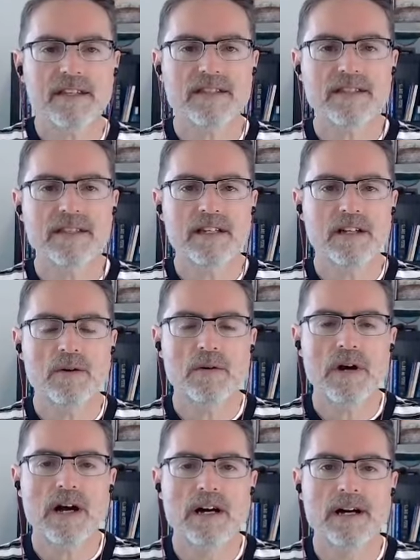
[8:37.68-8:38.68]
this, you
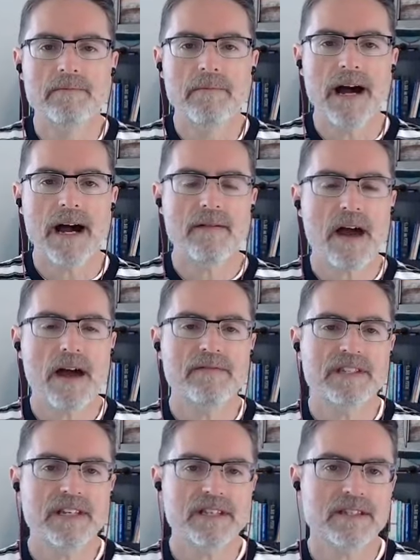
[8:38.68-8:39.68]
know, I've
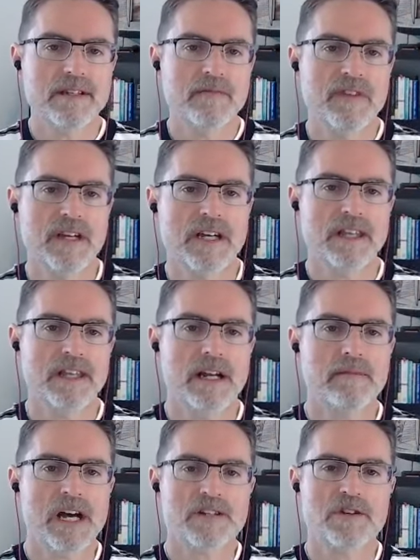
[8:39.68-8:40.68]
sensed something that
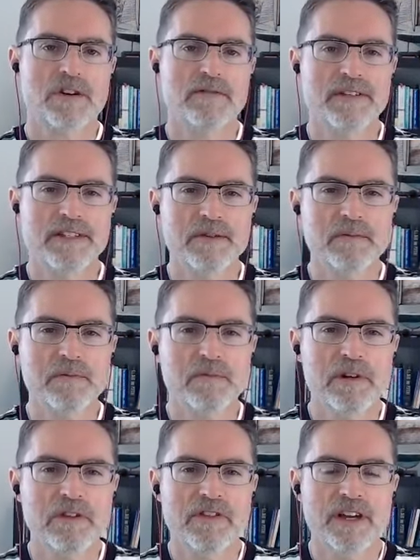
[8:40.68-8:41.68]
I'm not sure if it's a
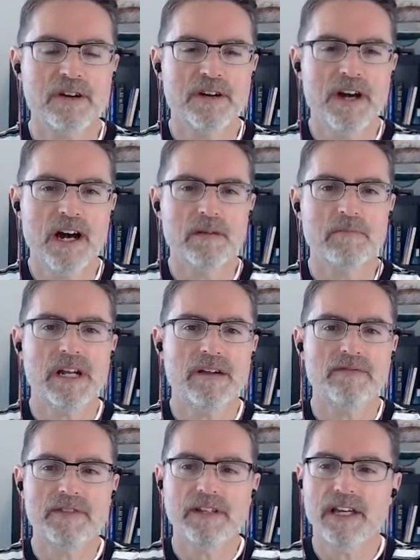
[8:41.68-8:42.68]
real thing or not, but I
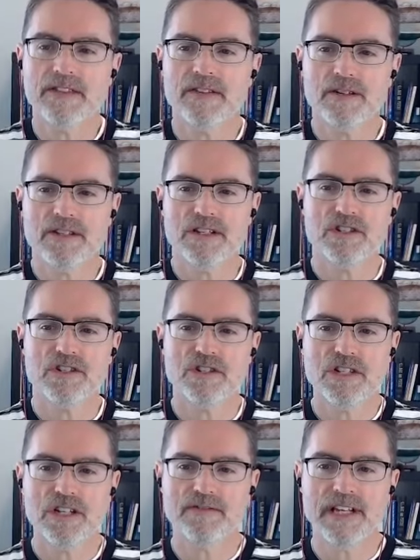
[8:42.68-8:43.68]
feel like there's a
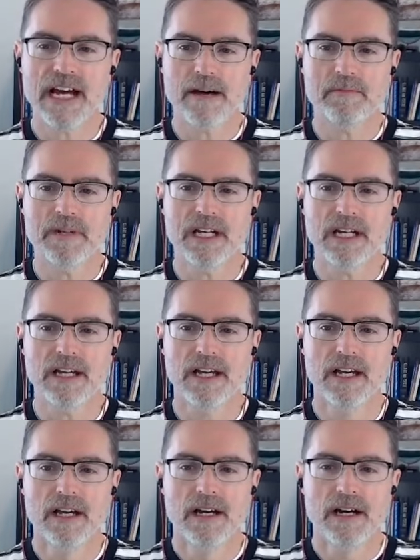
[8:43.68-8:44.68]
shift happening
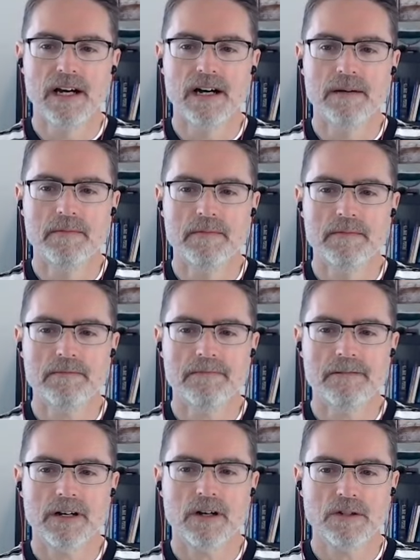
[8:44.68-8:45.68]

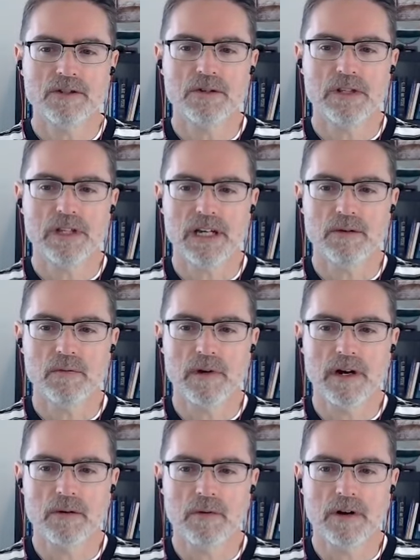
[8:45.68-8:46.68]
culturally
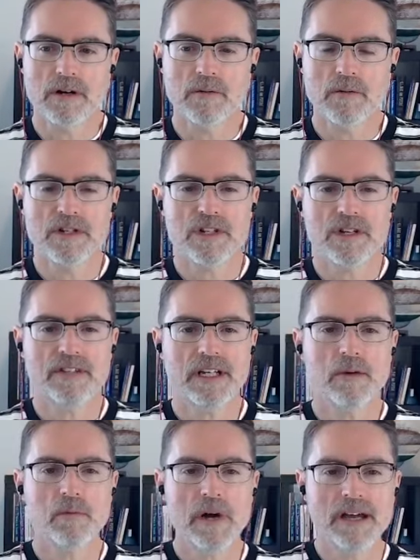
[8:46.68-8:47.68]
where we're
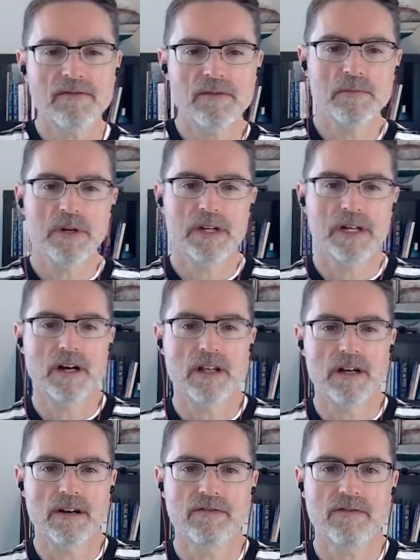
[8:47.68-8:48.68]
shifting away from putting all
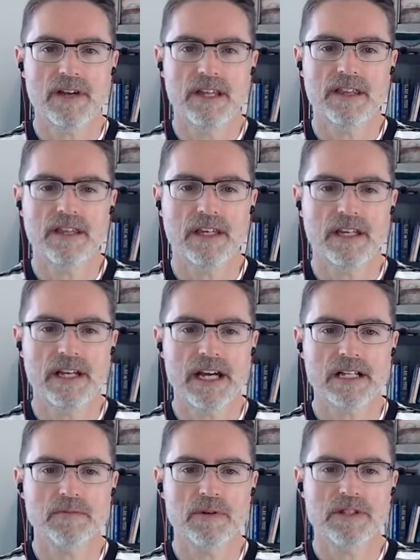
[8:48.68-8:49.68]
our faith in
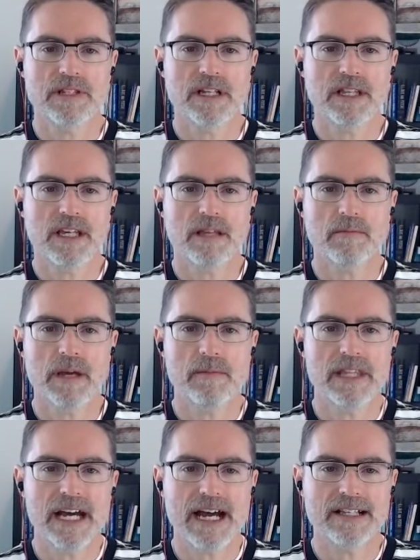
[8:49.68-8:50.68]
experts. And I think
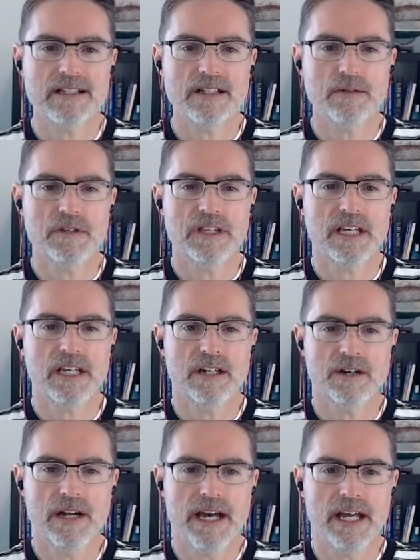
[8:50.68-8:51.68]
maybe that has to do with the
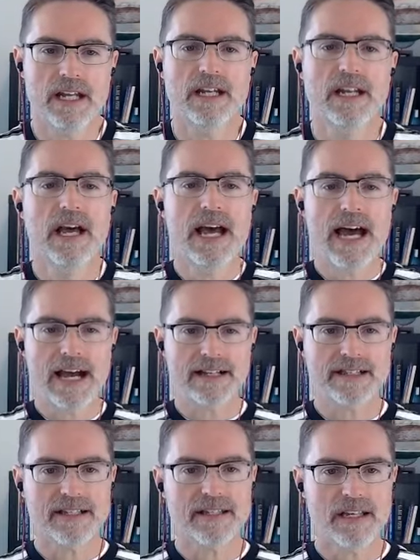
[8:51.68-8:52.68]
internet and
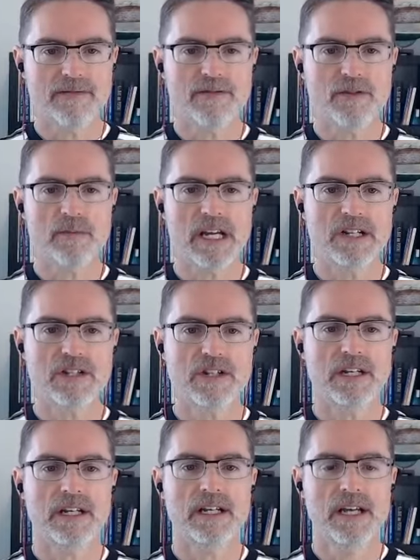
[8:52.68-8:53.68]
access to
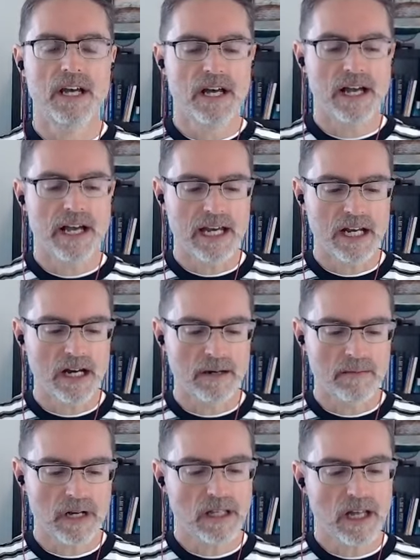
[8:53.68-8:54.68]
information. And
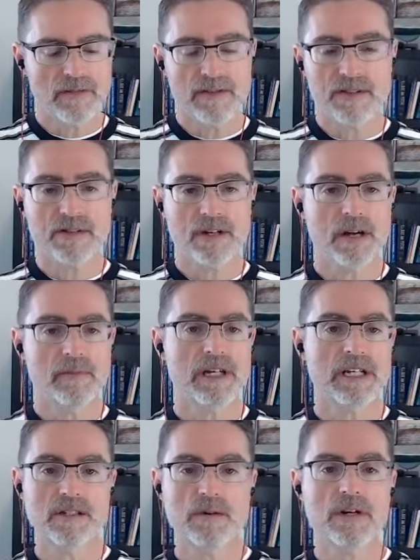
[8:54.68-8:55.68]
a lot of us are
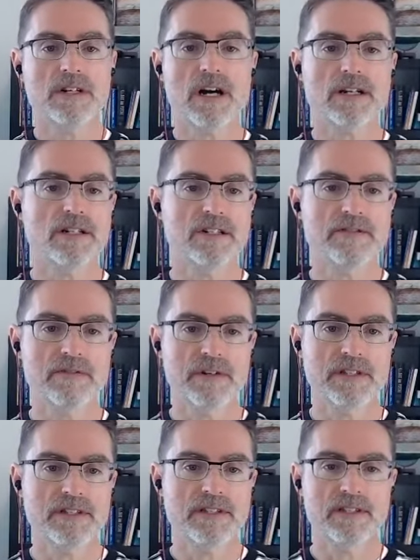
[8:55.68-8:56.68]
coming to our doctors, for
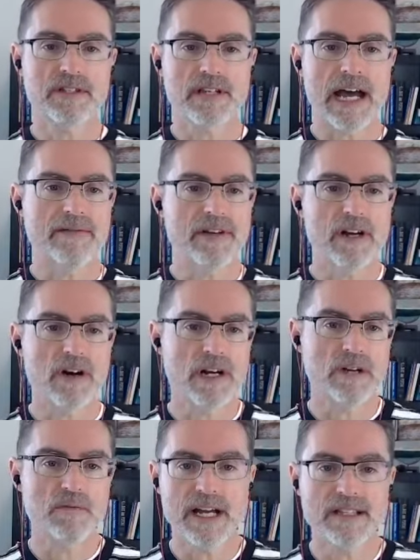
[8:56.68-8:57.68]
instance, having
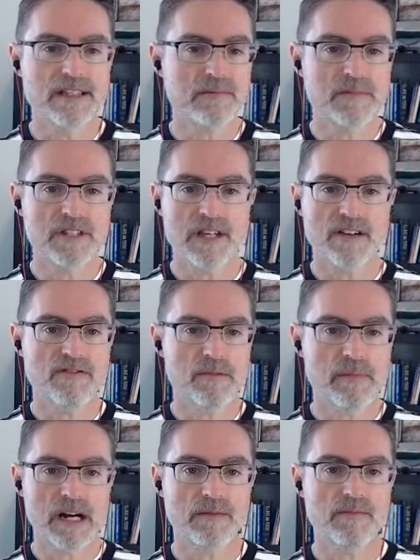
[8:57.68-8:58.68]
already read some stuff
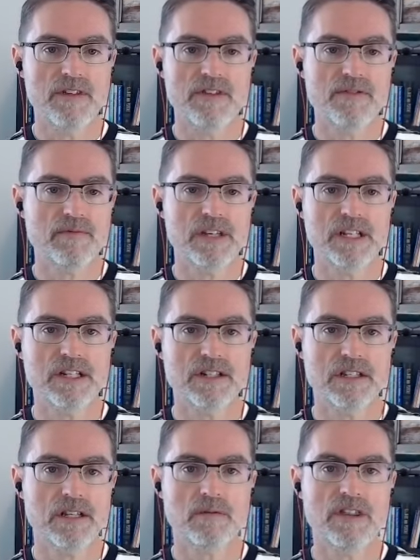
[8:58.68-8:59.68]
about the
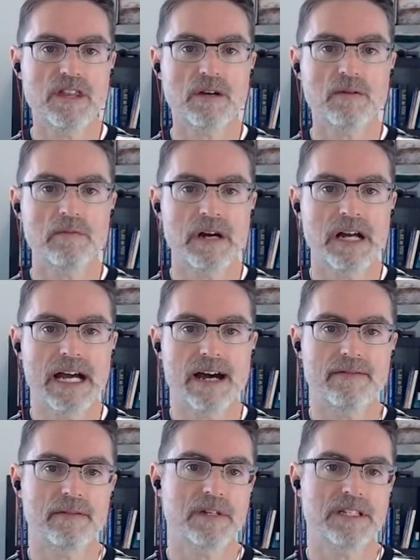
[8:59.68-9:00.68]
condition that we think we might
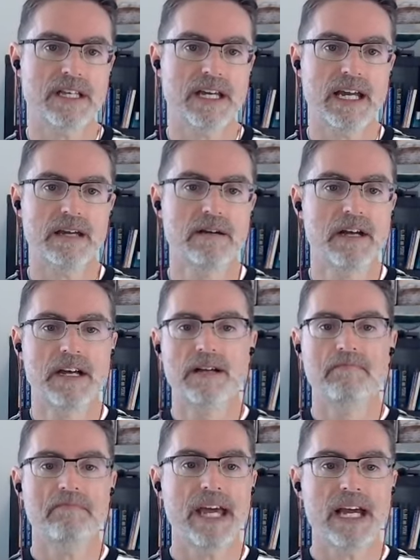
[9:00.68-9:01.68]
have. And we say,
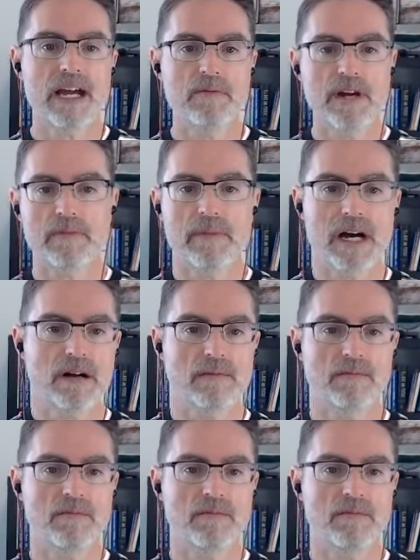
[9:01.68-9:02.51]
hey, I read about